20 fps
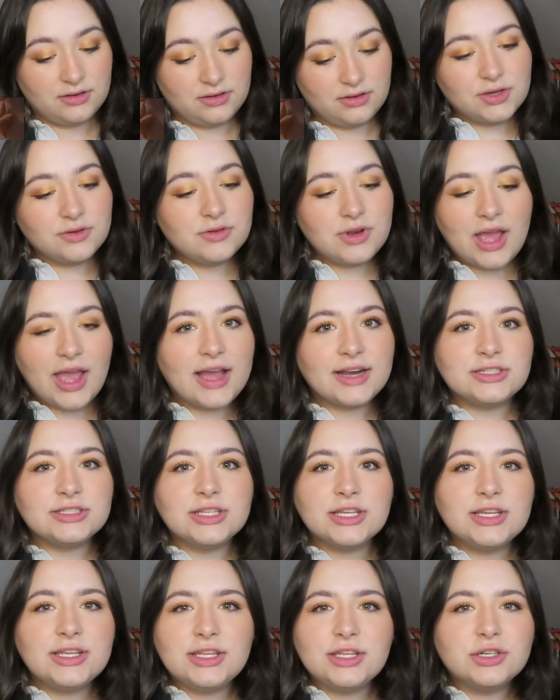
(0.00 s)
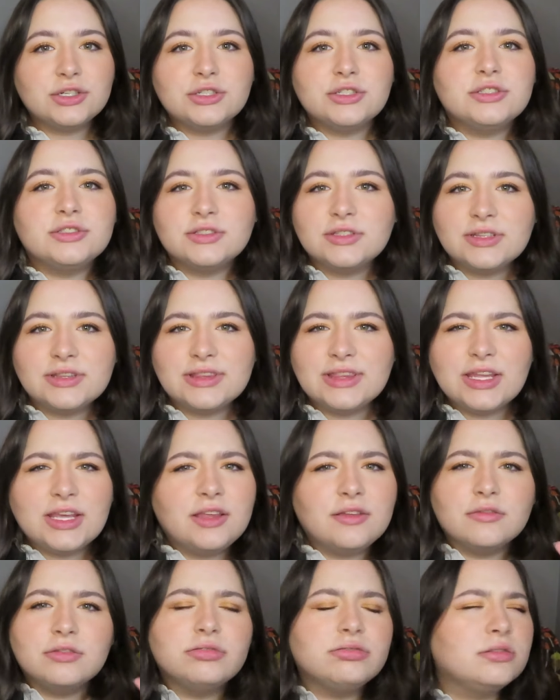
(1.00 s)
Don't act like you're,
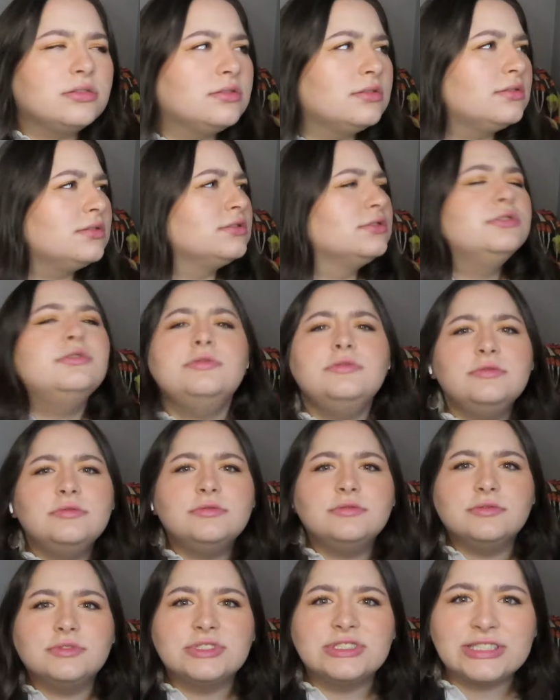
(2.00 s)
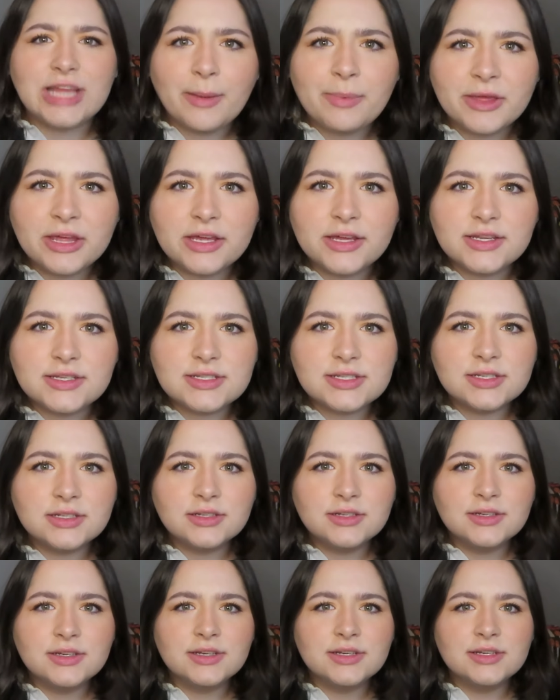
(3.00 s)
like, ooh, stop it.
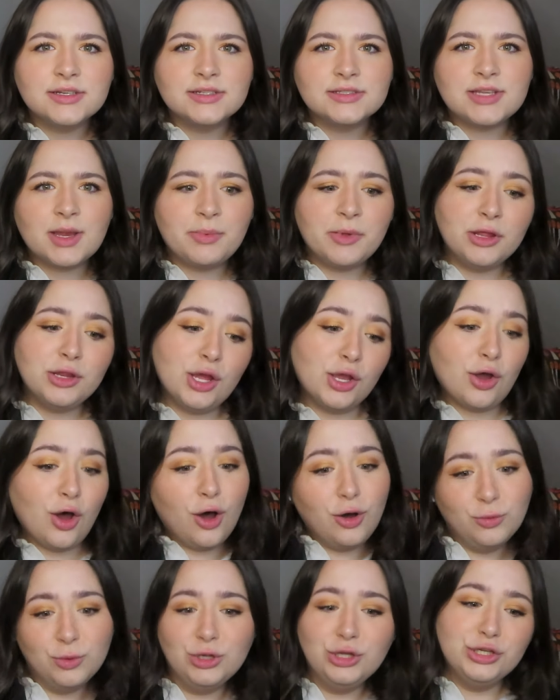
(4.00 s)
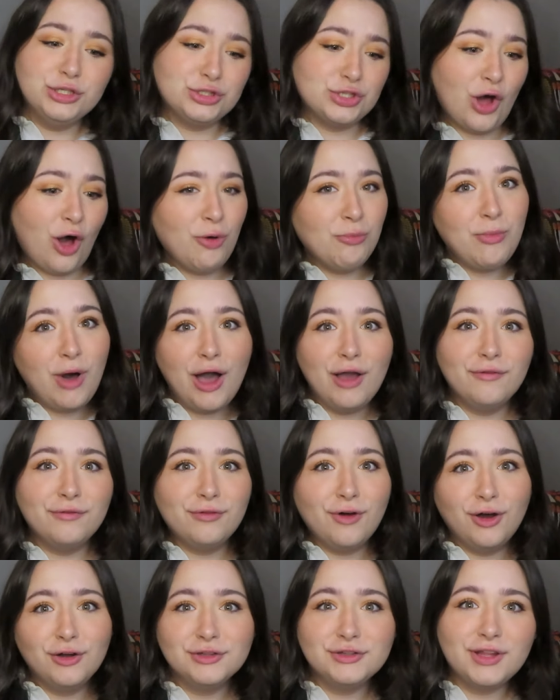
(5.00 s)
Stop being like, oh, well, it's all my
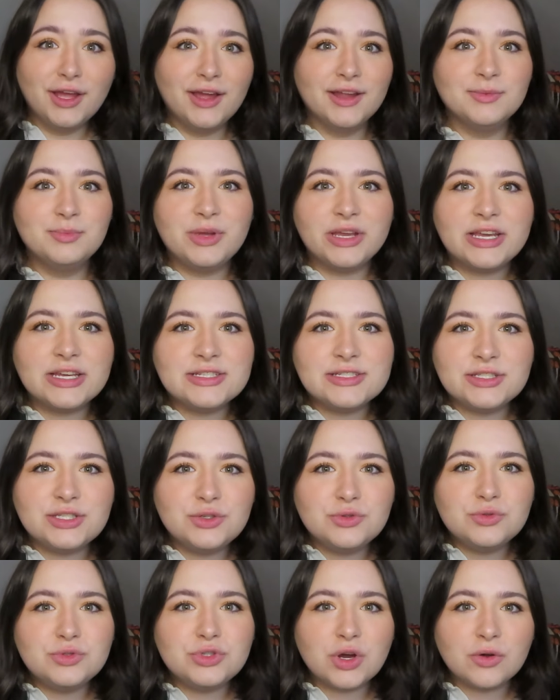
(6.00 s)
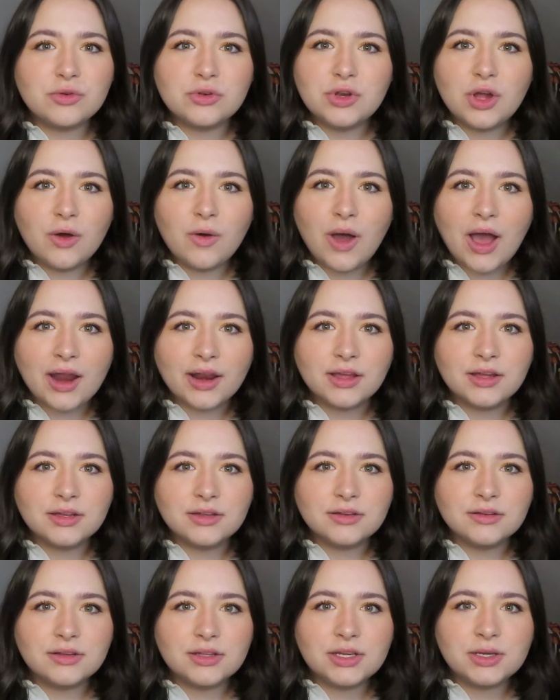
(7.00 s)
fault then, because you don't know how
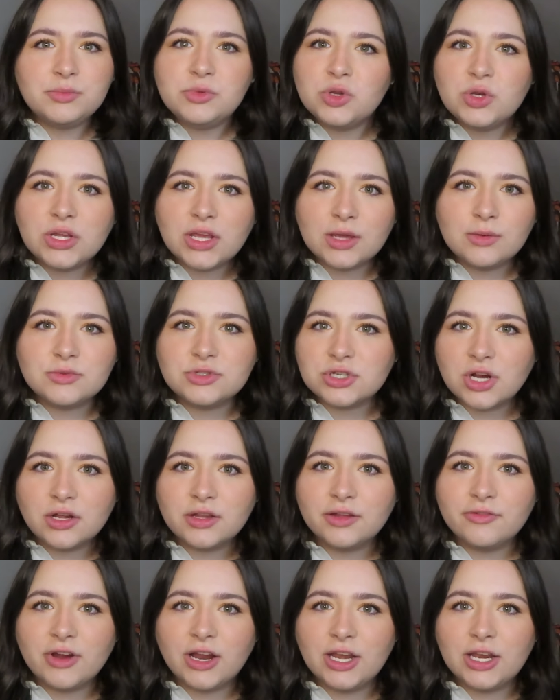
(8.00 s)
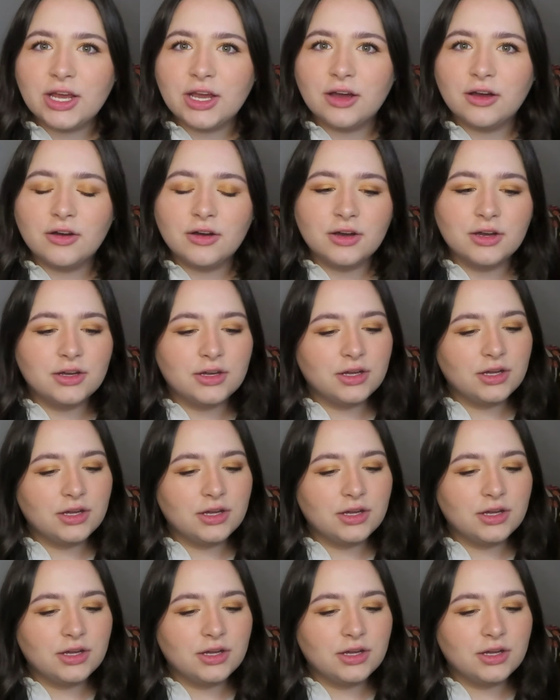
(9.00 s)
to communicate with Charlie right now.